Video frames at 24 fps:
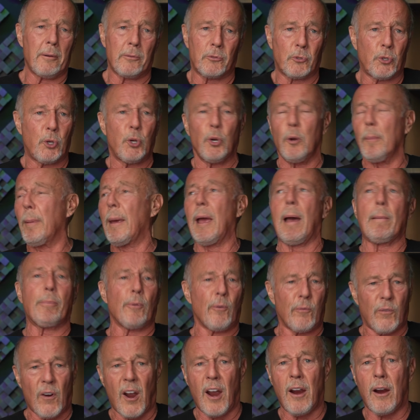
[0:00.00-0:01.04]
tube
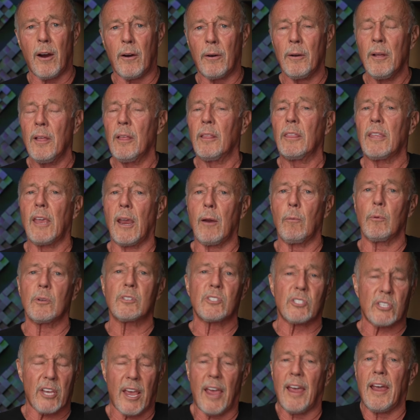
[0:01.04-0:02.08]
amplifier, they would
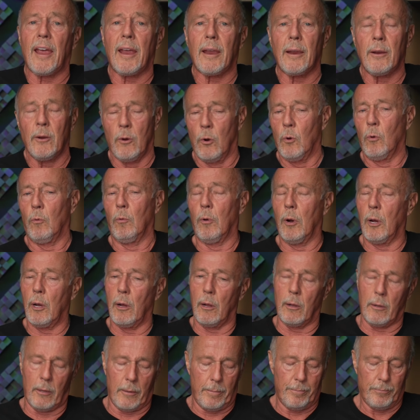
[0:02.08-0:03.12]
say,
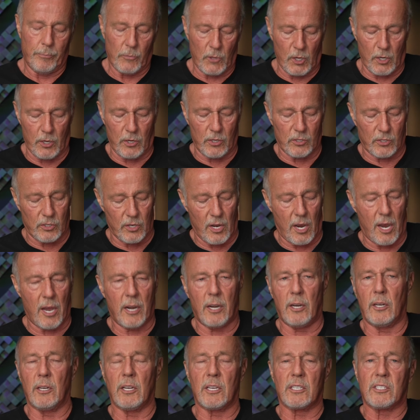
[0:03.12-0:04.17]
well, it is not
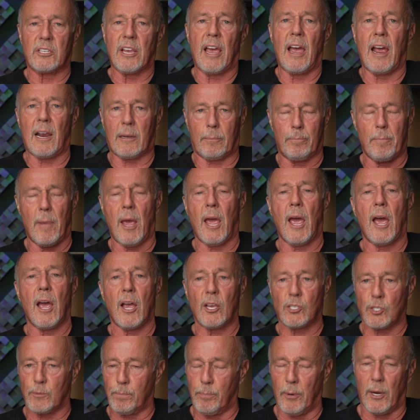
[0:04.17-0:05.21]
an exact
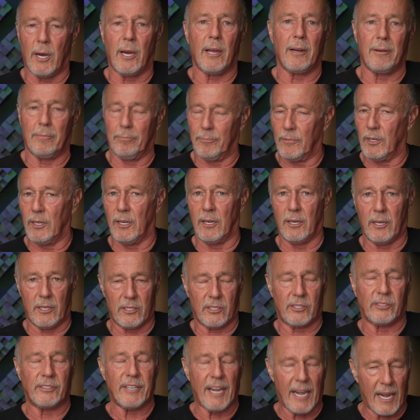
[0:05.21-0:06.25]
match, but it is
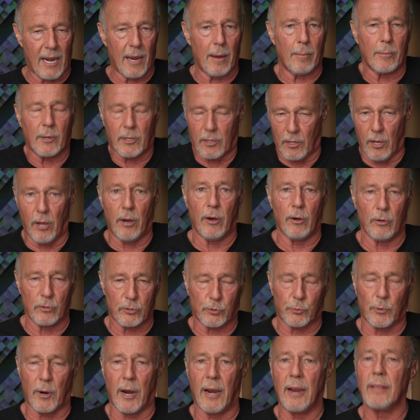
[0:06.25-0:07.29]
damn close,
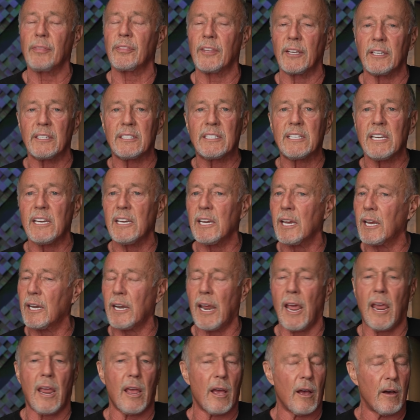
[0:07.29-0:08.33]
right? The
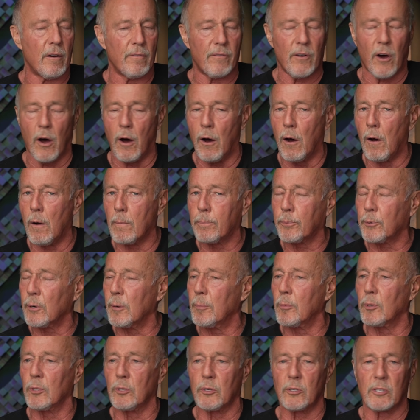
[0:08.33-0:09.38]
DNA of all
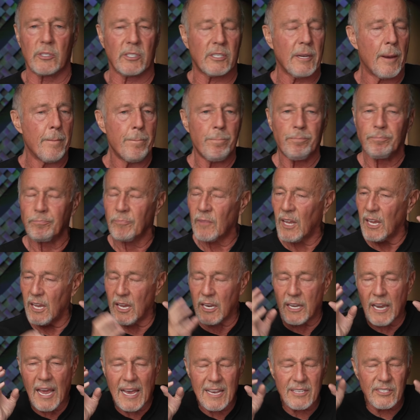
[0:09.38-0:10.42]
PrimaLunas, it
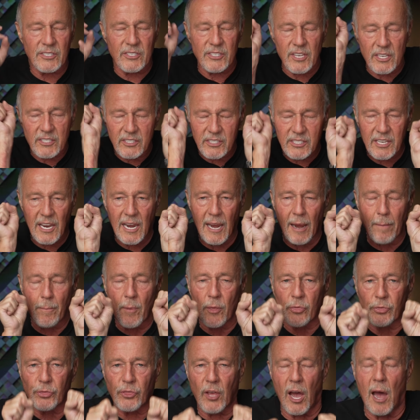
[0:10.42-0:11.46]
has the same
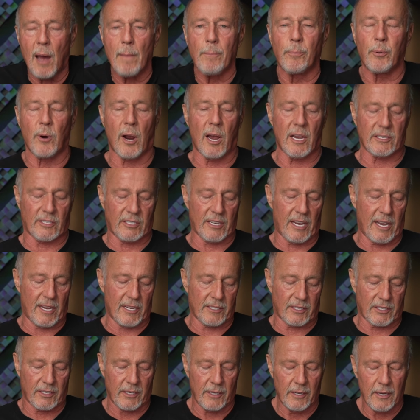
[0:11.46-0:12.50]
thought
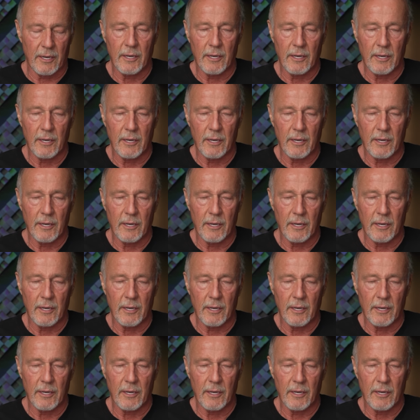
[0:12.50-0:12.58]
process.